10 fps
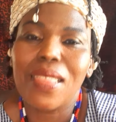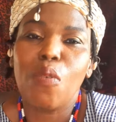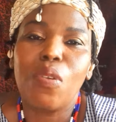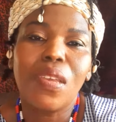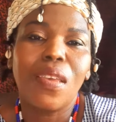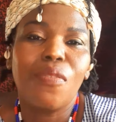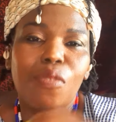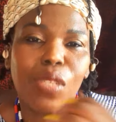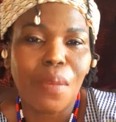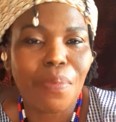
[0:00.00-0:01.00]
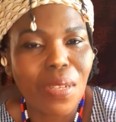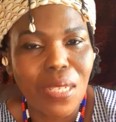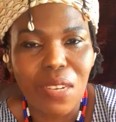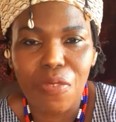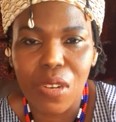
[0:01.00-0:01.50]
They will give you something
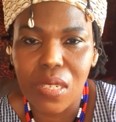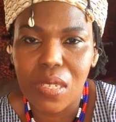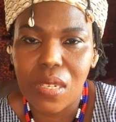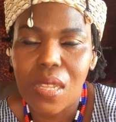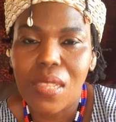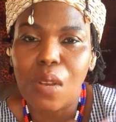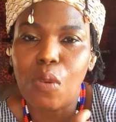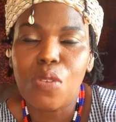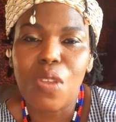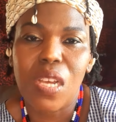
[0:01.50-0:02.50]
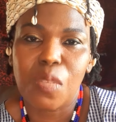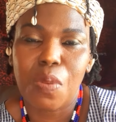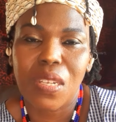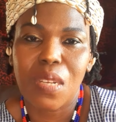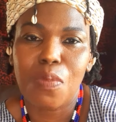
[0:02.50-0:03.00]
different than what you expected,